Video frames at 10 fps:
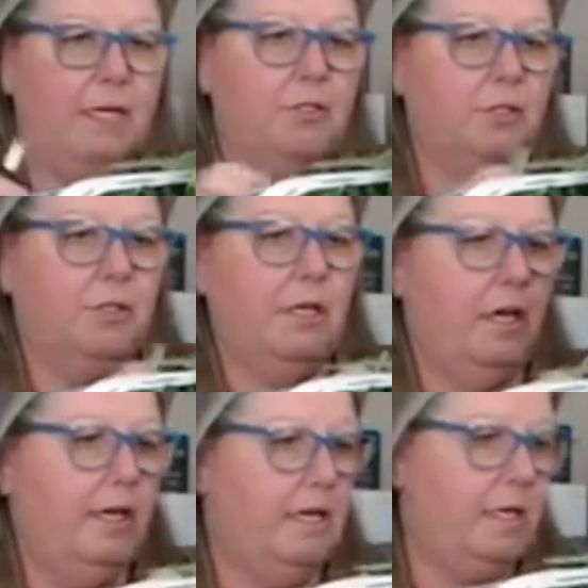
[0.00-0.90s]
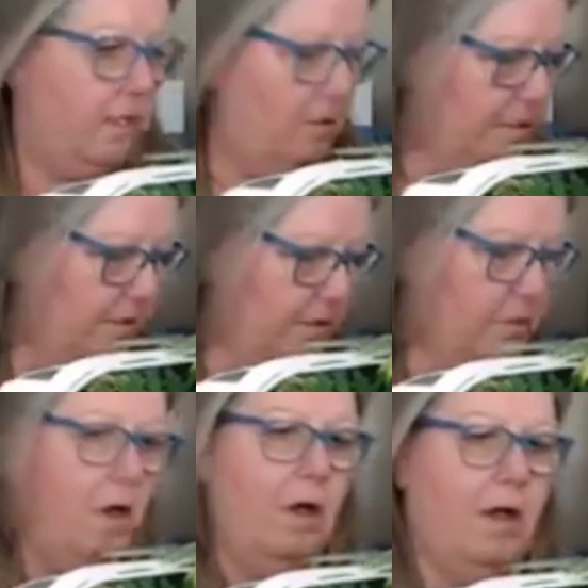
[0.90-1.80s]
sure to cut any of those
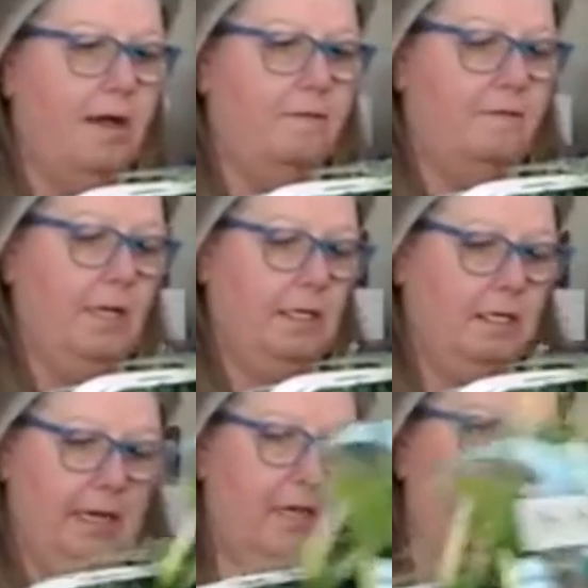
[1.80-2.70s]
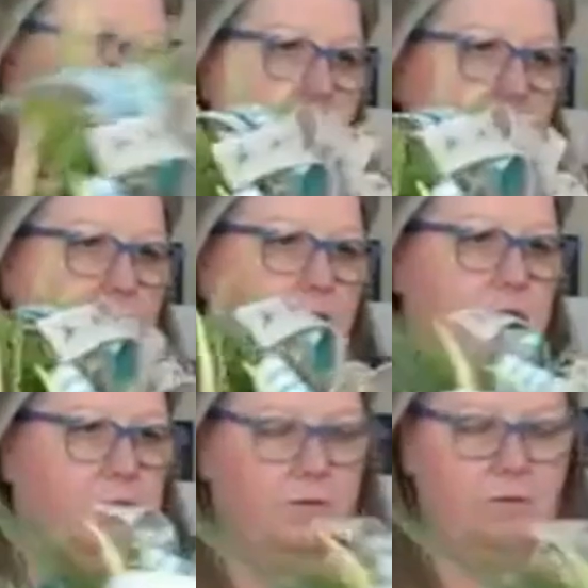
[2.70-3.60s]
off. Luckily, I only have the
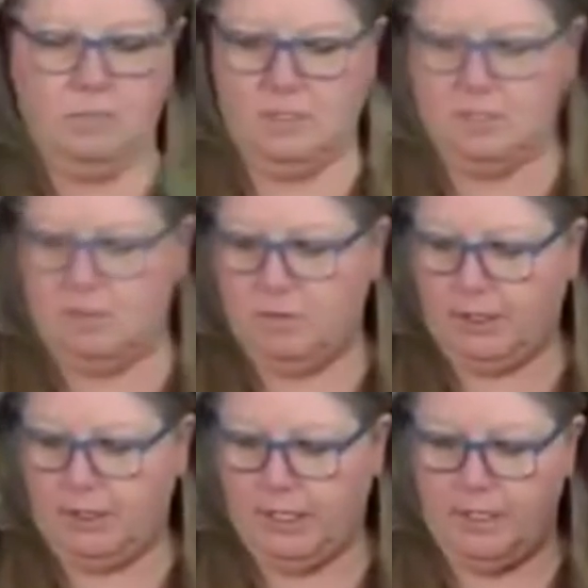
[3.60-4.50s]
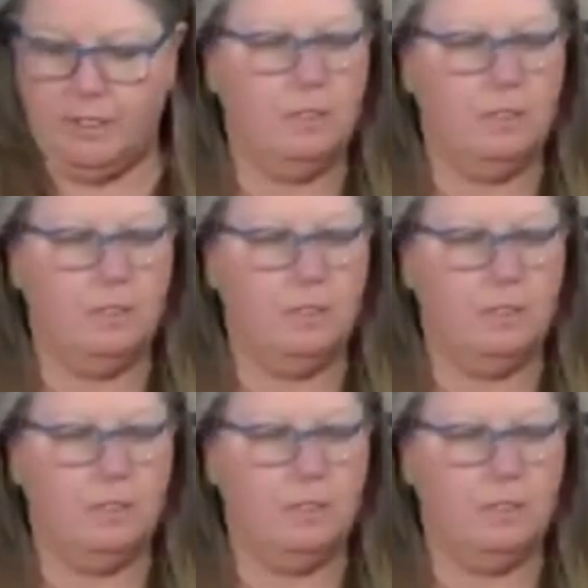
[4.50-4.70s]
two, so we're good.